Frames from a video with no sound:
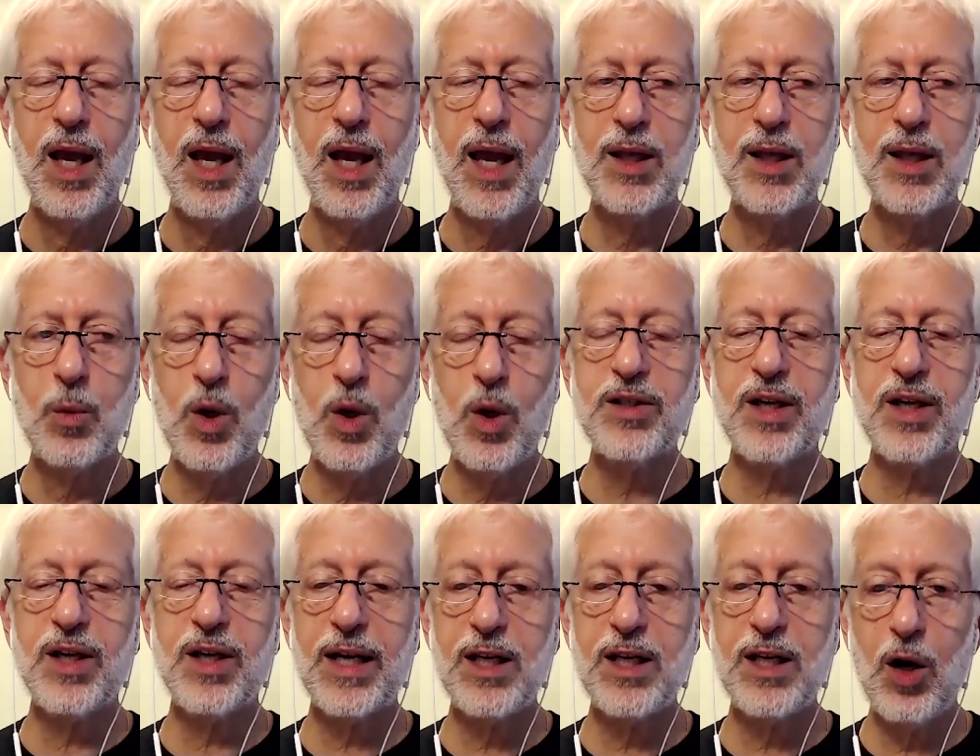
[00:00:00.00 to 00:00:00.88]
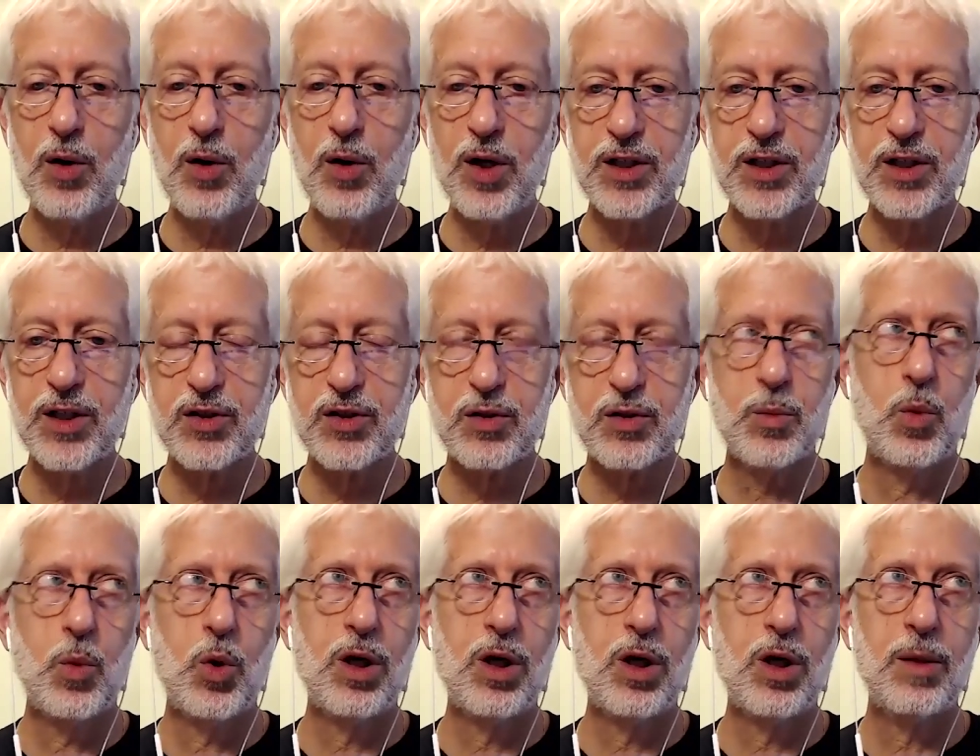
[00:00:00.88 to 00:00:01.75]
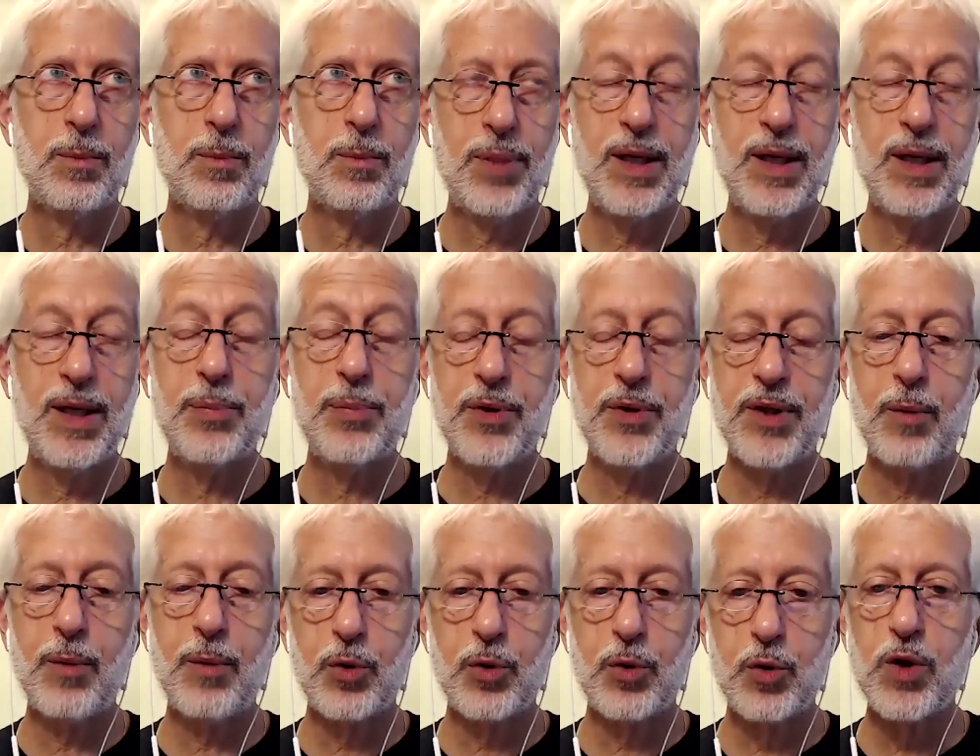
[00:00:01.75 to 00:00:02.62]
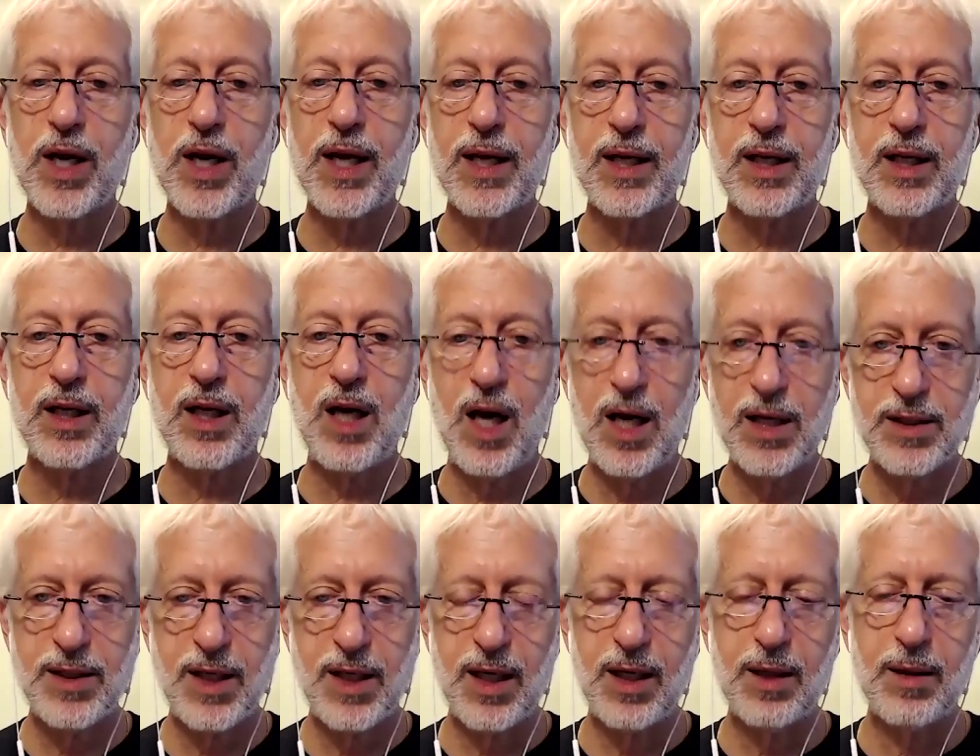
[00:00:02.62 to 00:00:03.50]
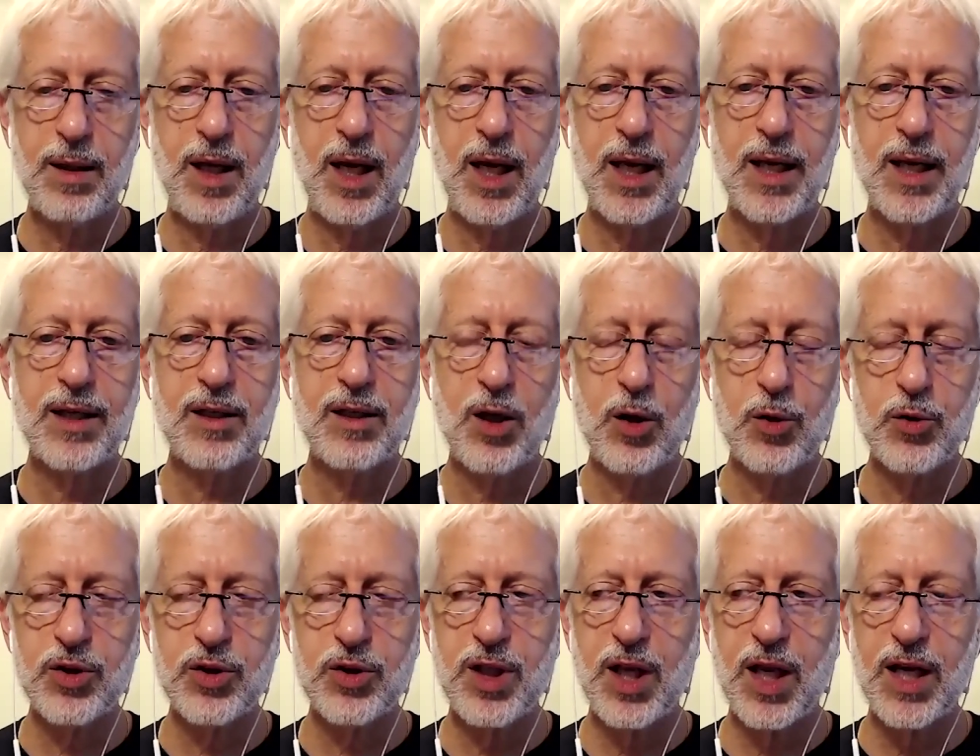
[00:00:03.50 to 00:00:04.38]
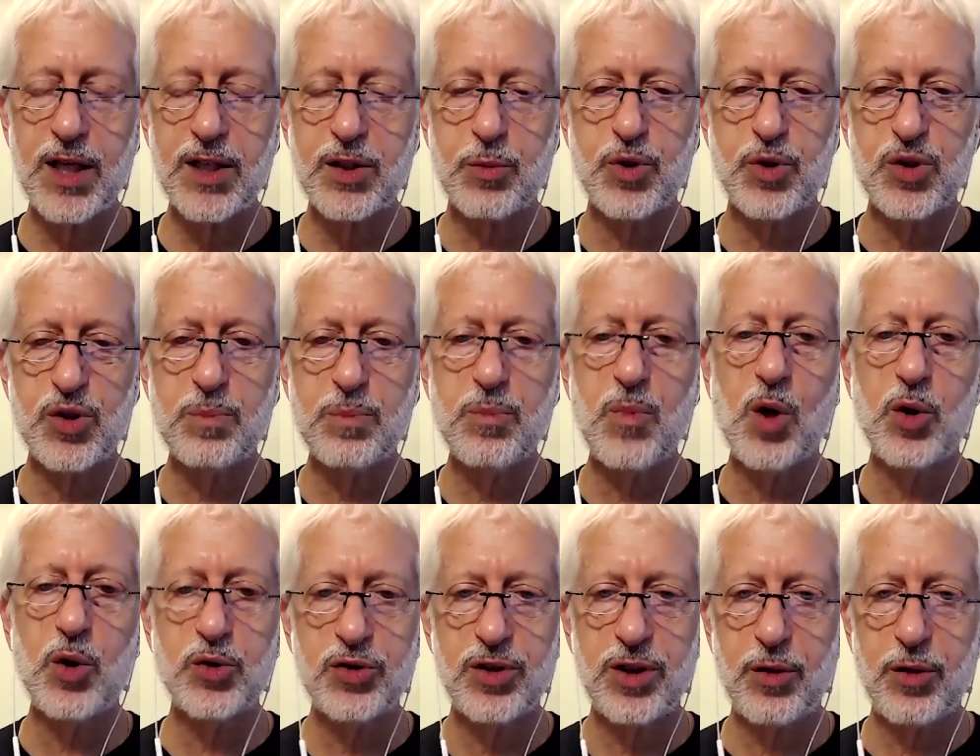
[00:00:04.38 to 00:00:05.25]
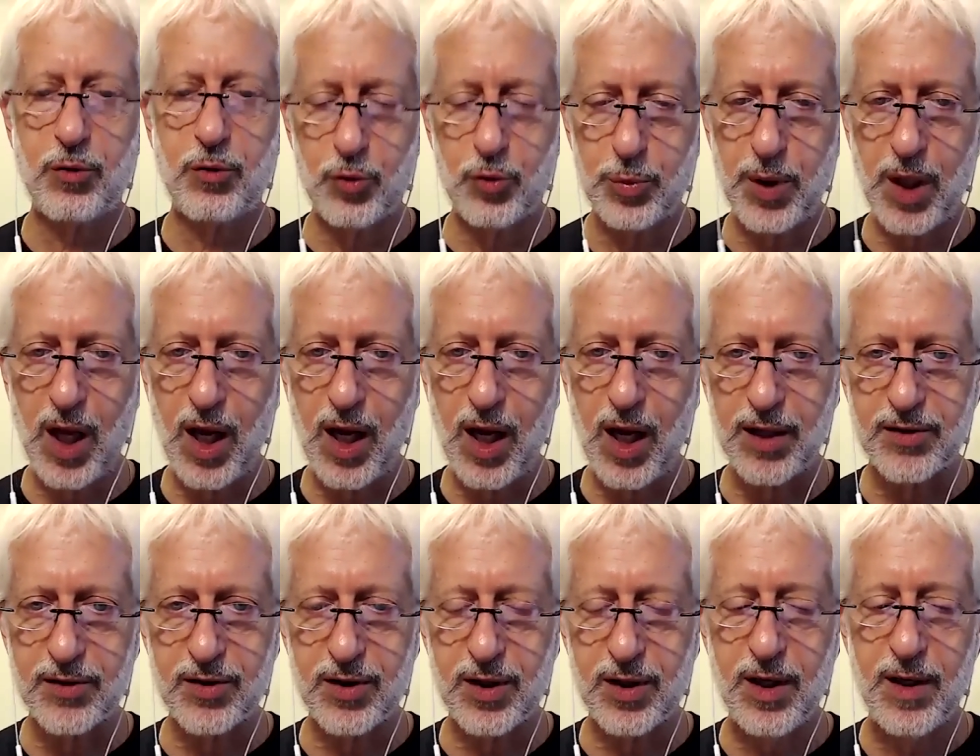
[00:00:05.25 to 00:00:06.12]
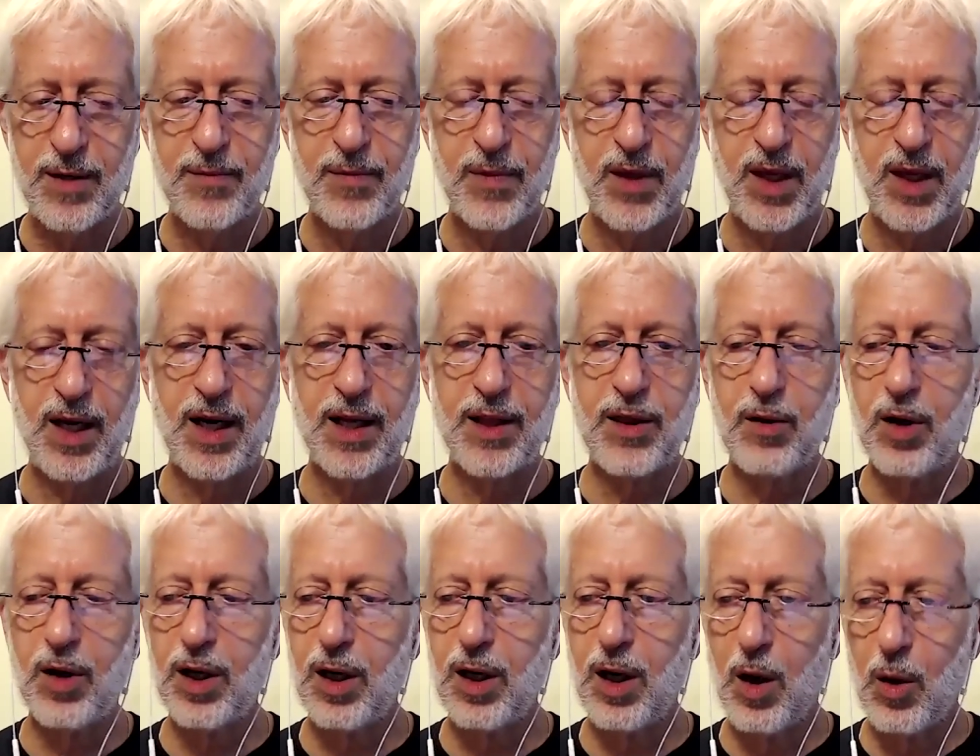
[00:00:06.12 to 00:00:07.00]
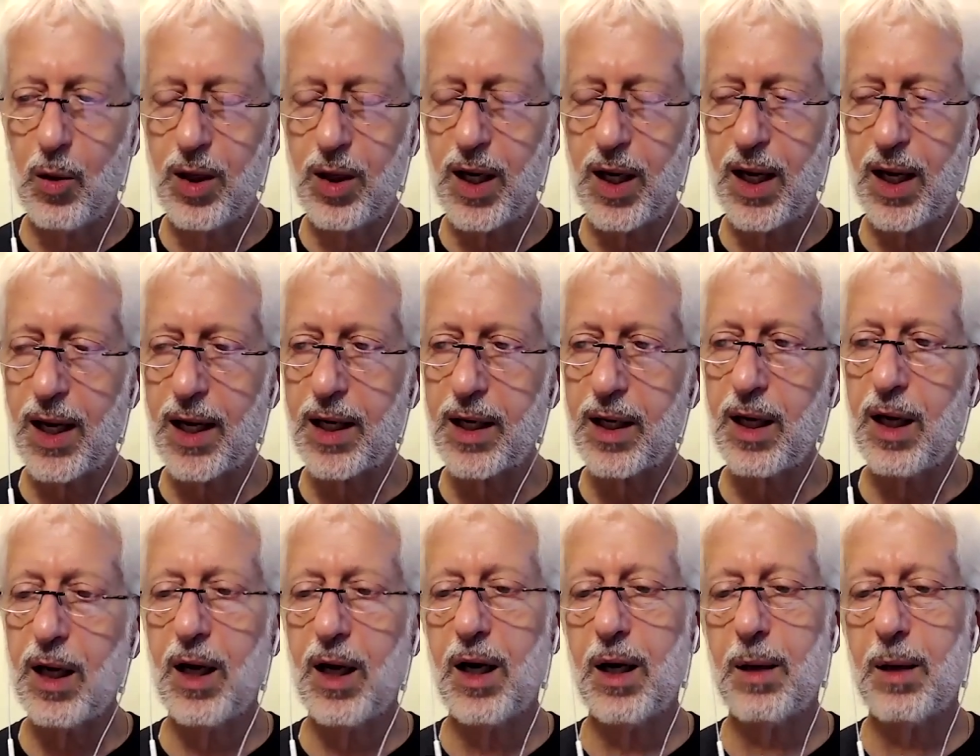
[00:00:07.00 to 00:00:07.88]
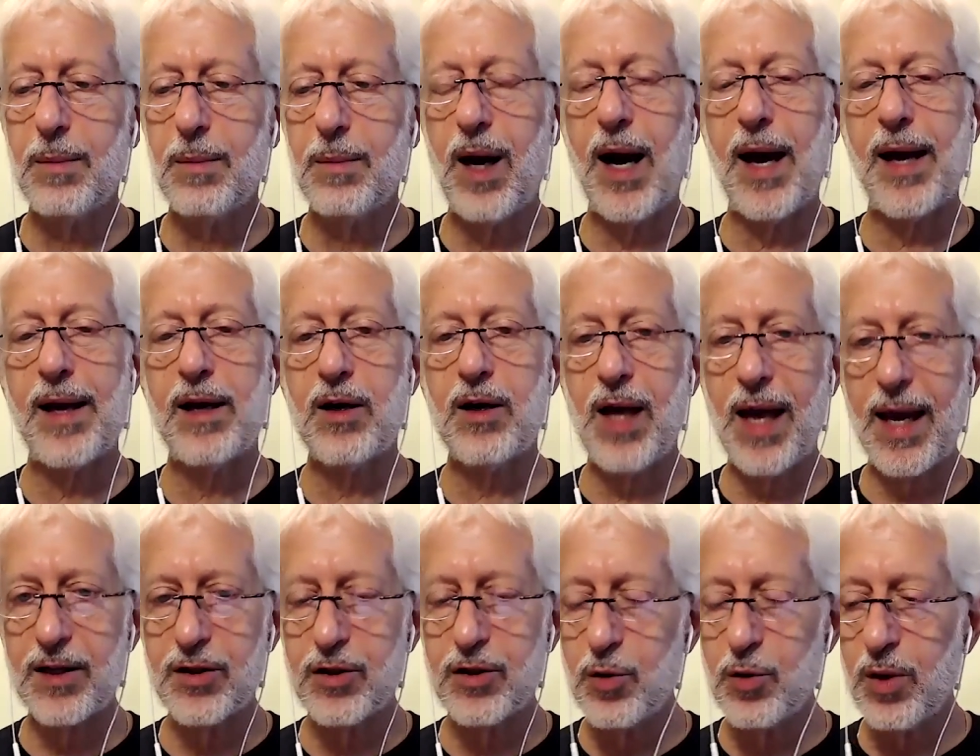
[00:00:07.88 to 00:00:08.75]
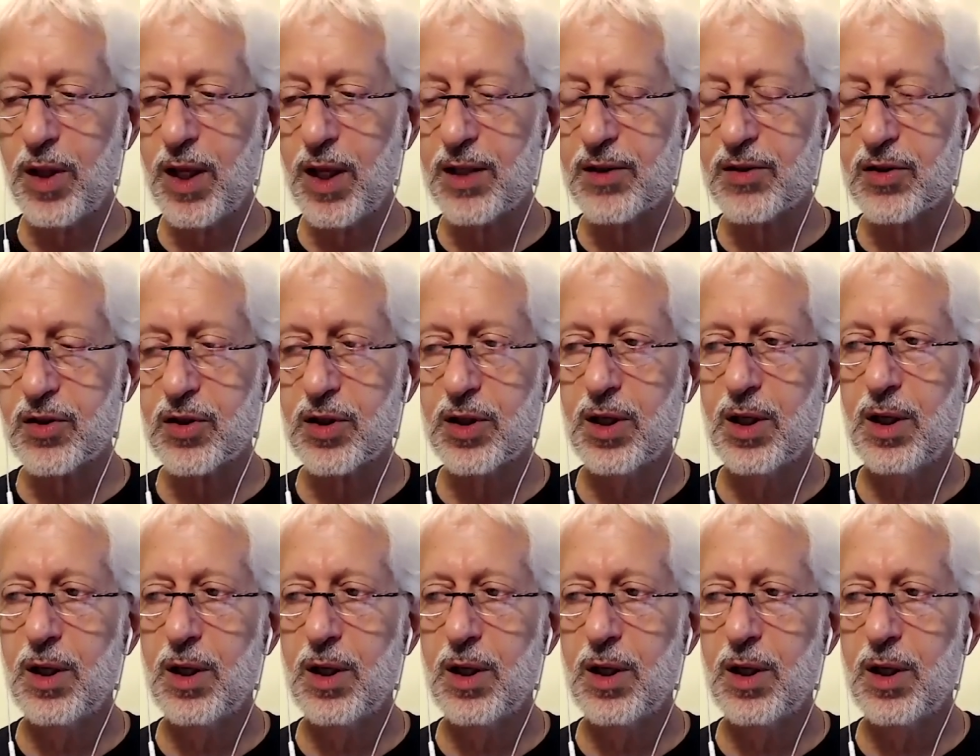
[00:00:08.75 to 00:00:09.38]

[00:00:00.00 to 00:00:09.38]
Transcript: And the ones that I noticed were people that were creating content. And in those days, it was mostly through blogs. And I thought, okay, um, I don't know how to do this.